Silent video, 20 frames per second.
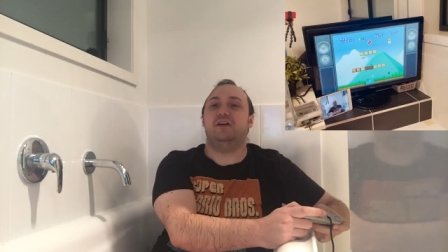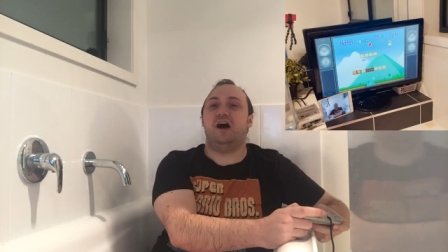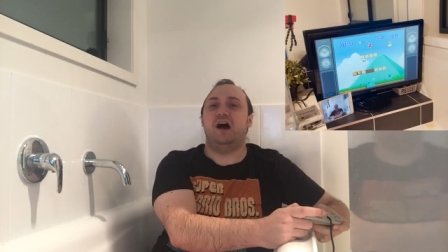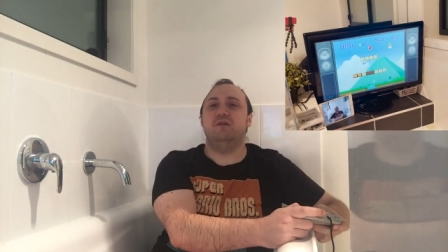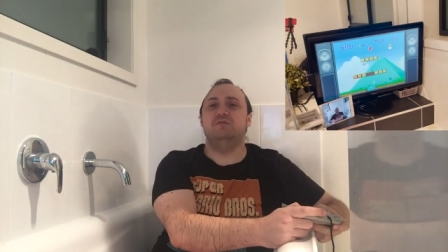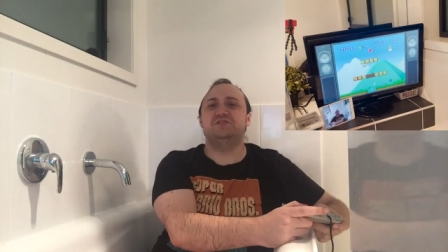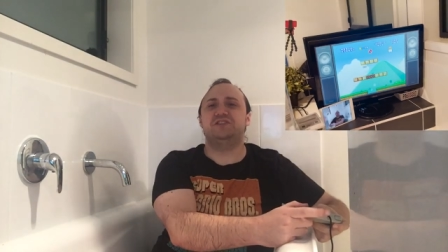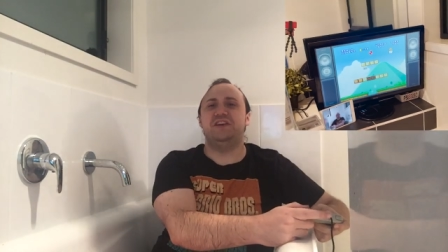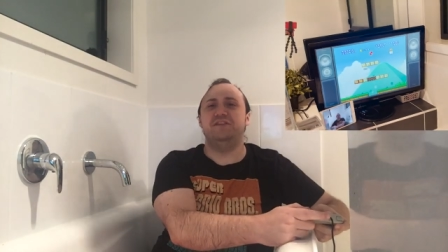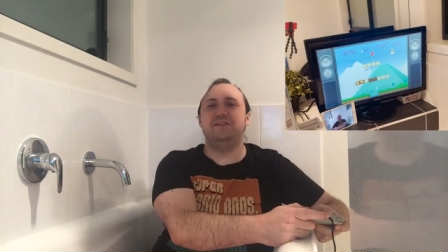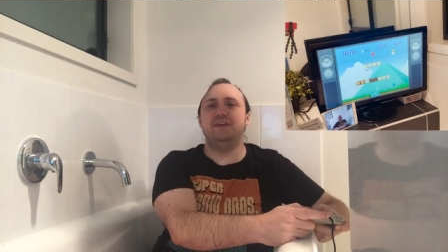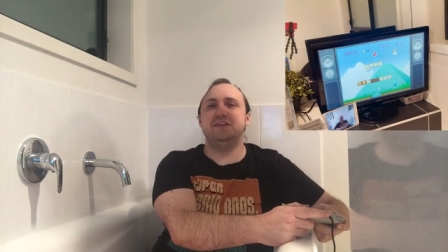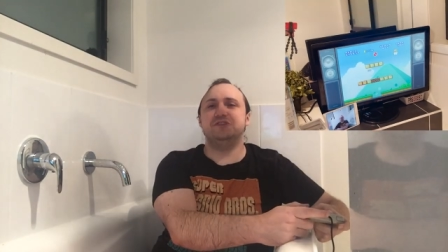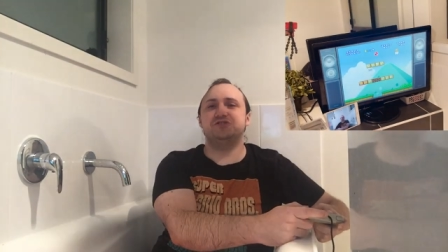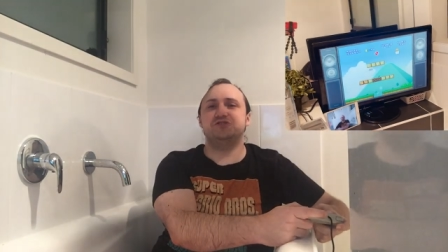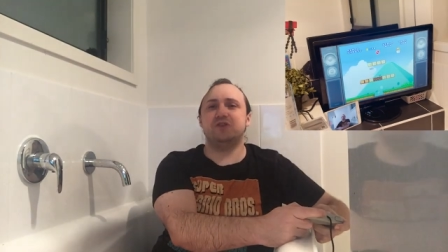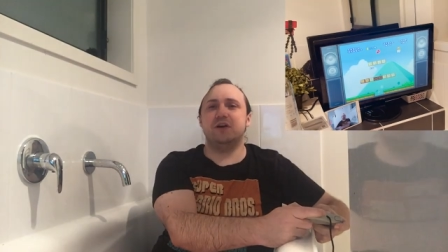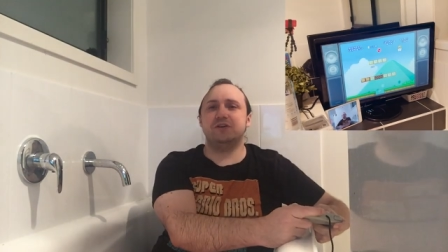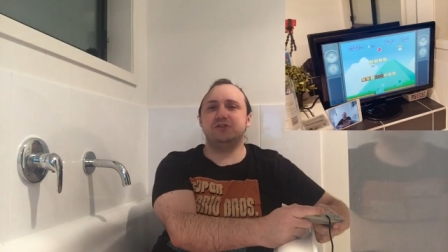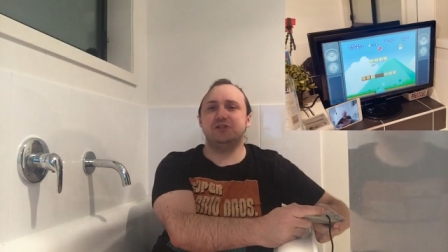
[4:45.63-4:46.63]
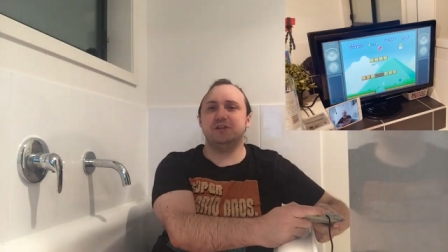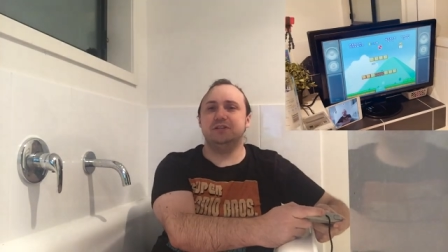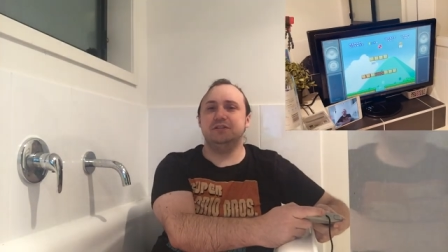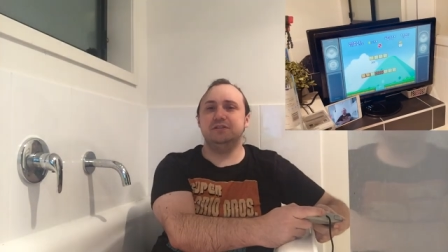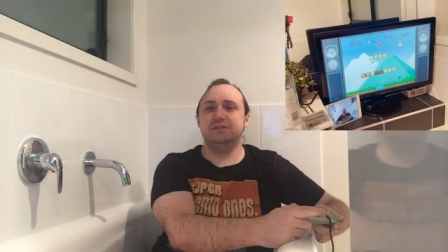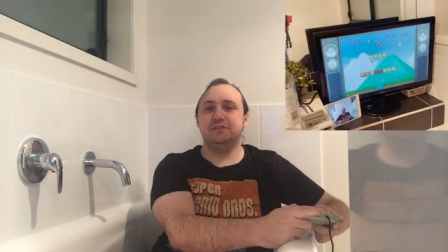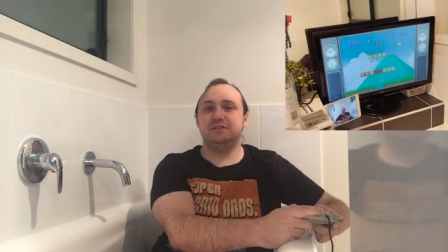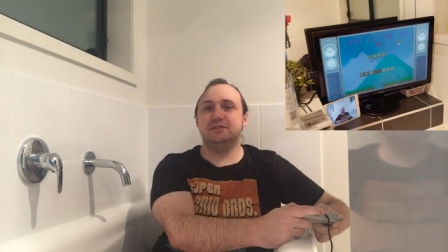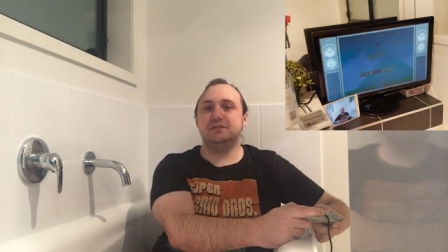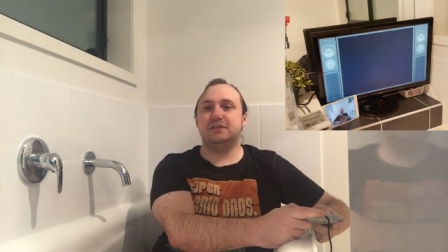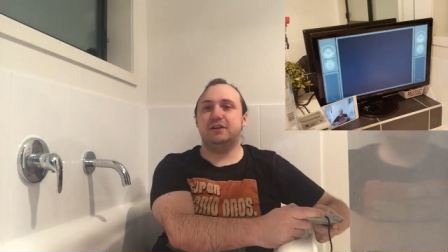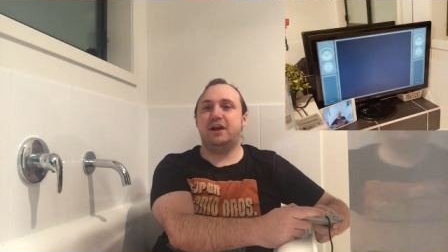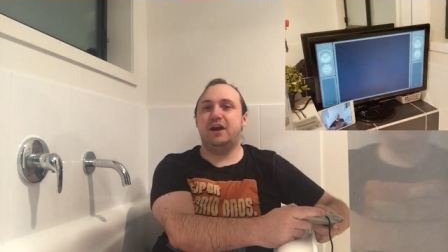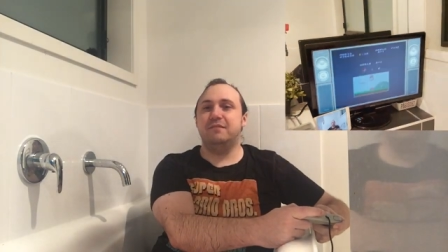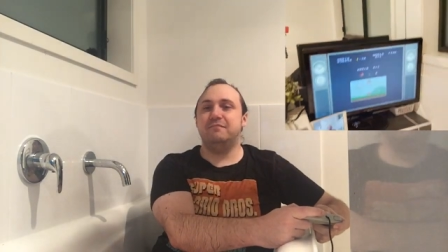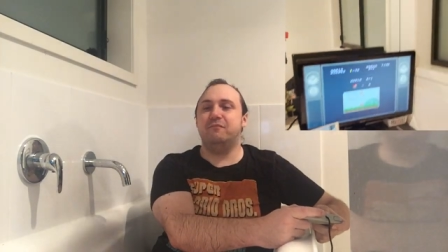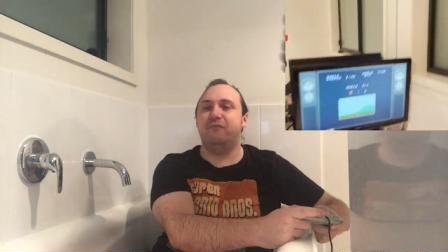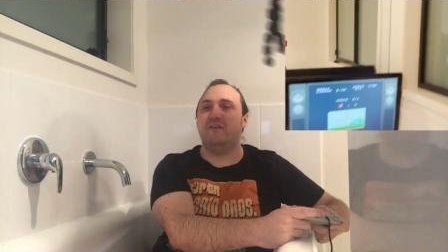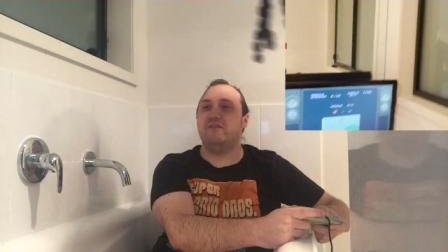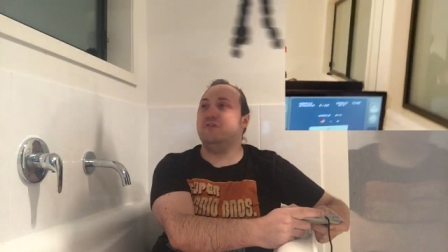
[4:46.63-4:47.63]
I was giving instructions.
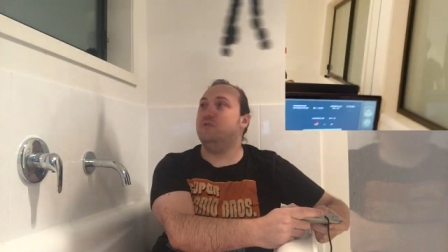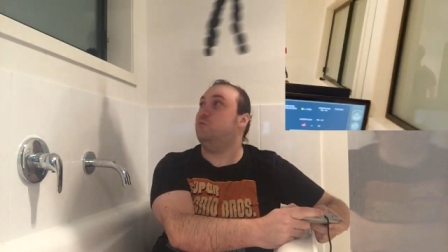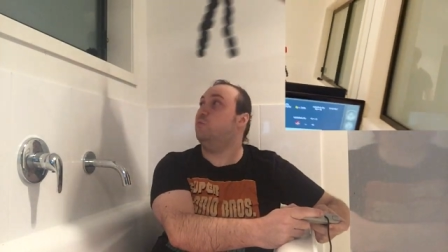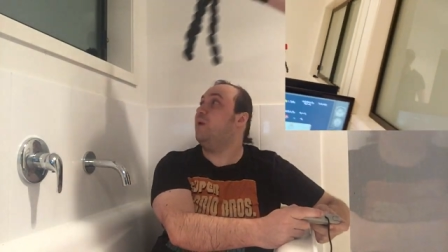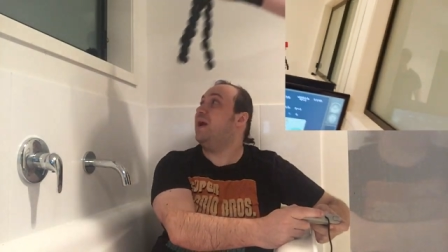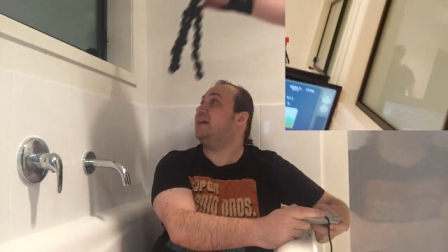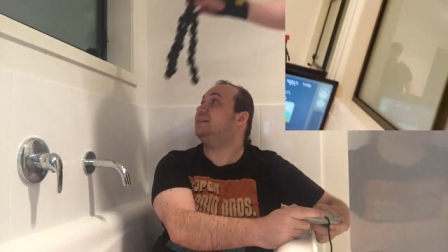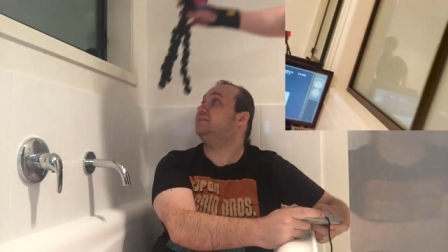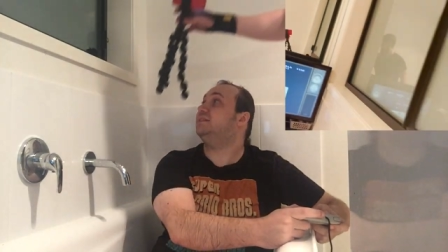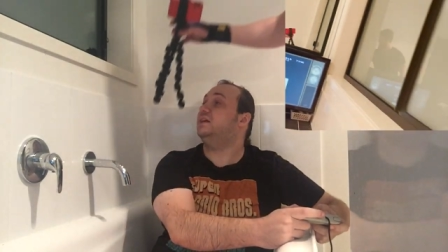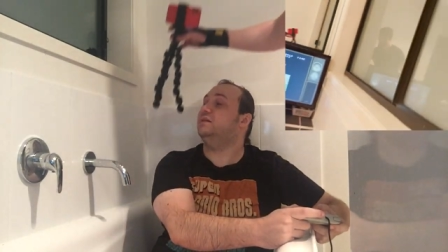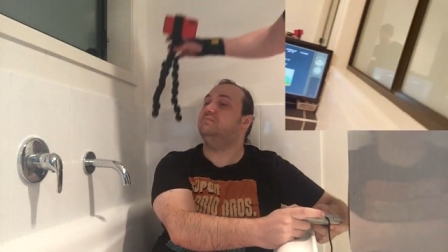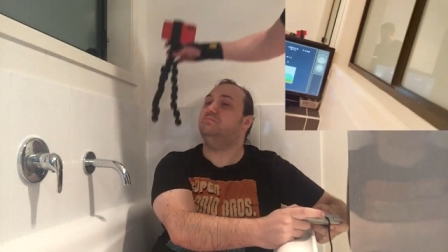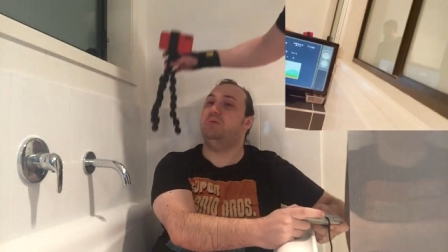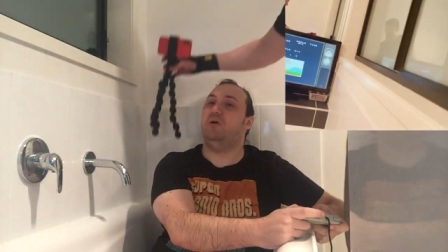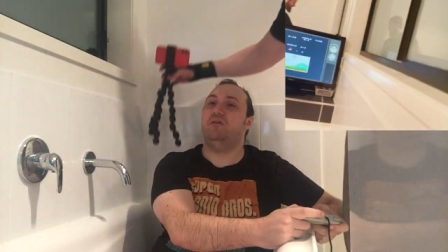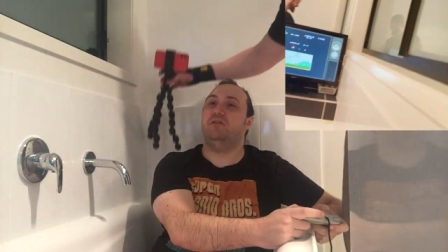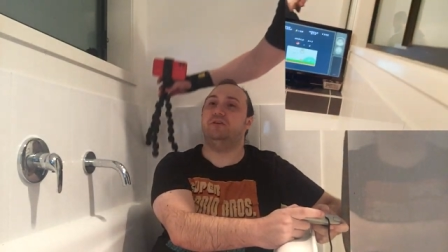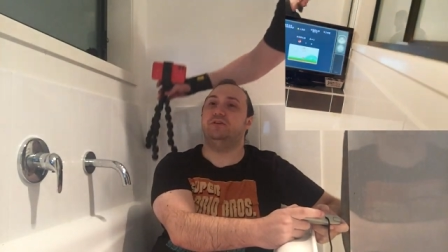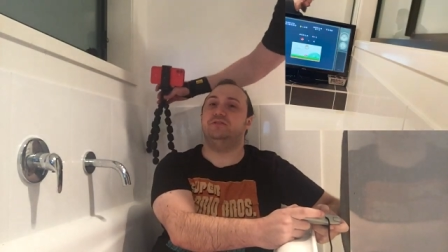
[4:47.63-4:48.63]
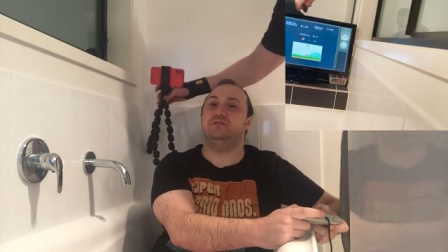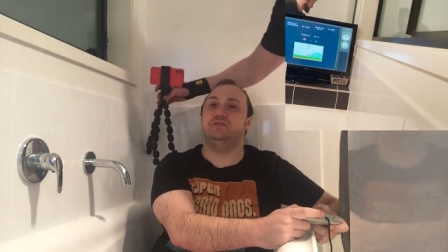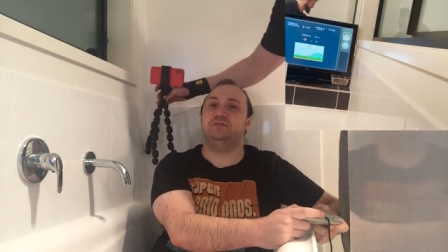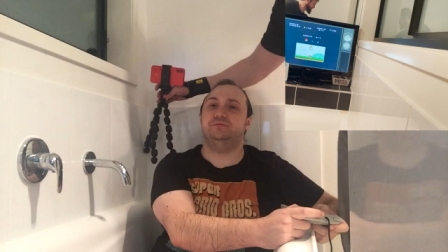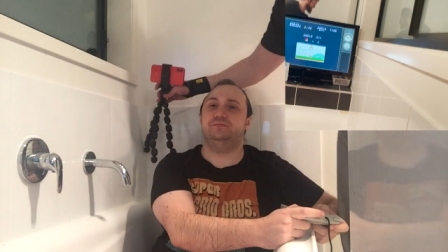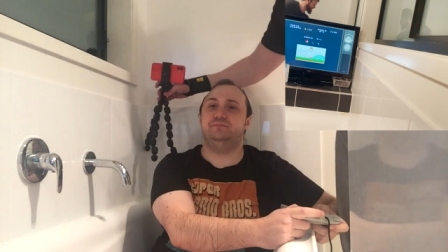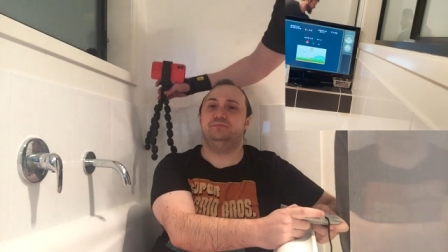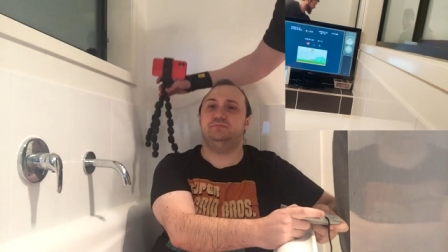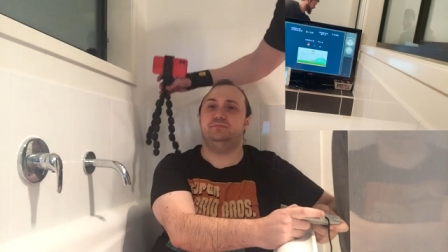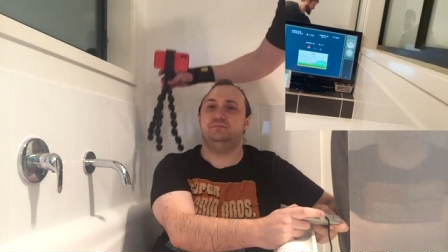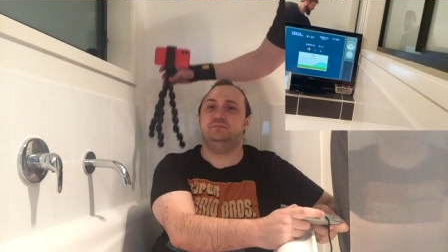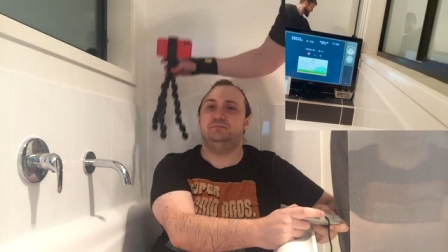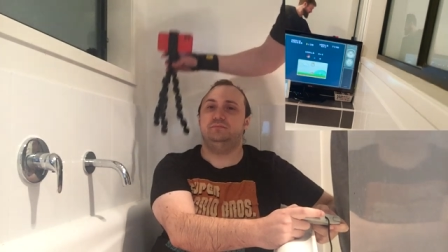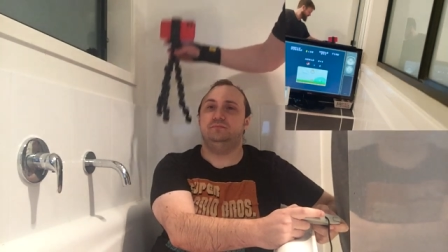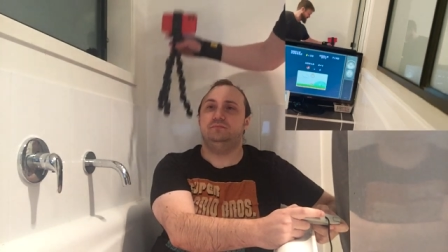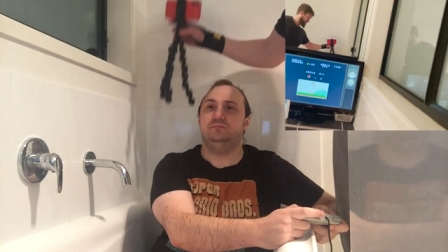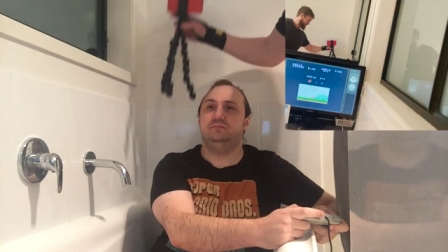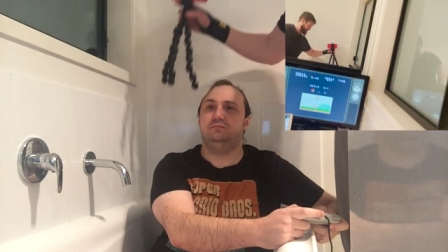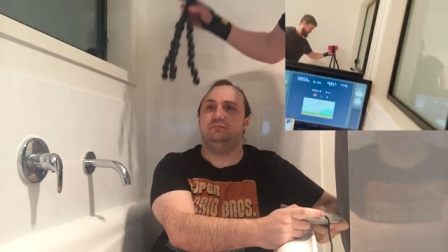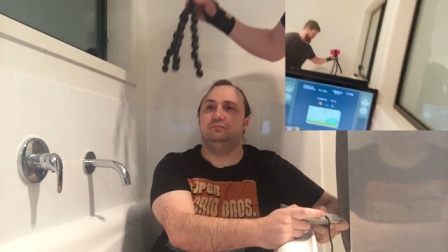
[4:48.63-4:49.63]
I'm very wet and bothered. Okay,
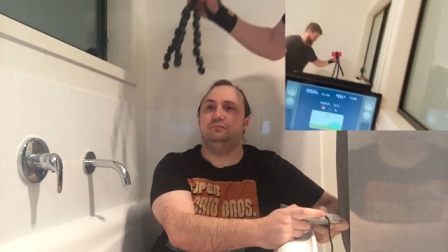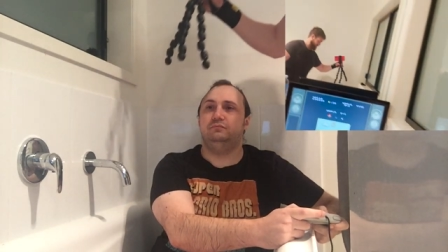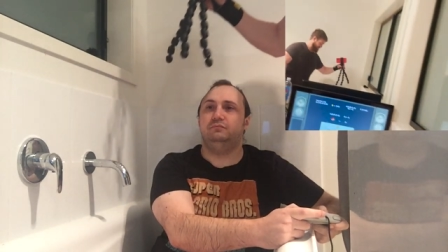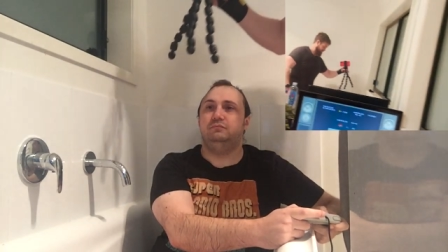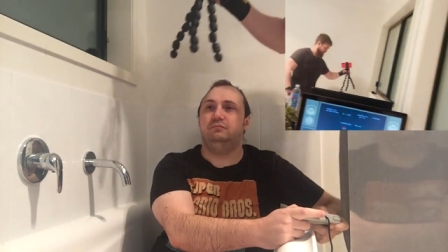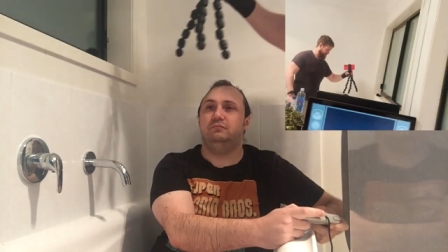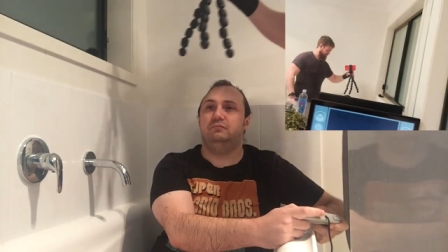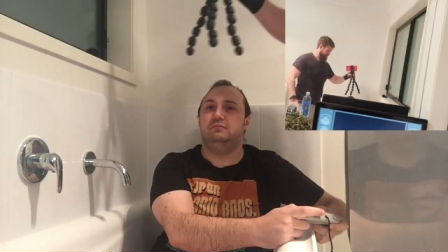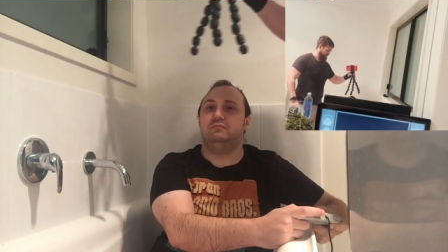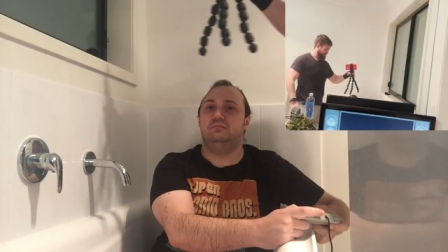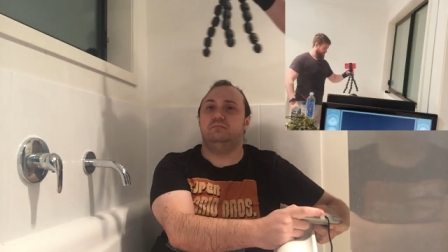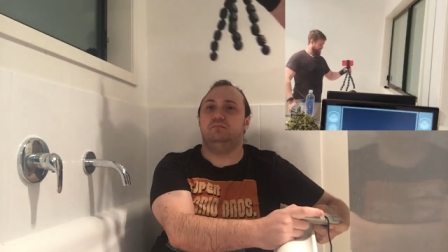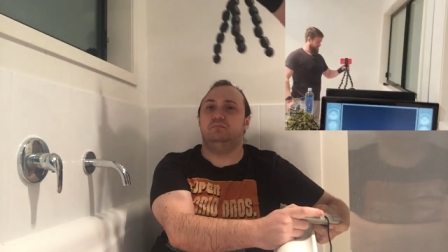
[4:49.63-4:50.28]
it's not gonna go there.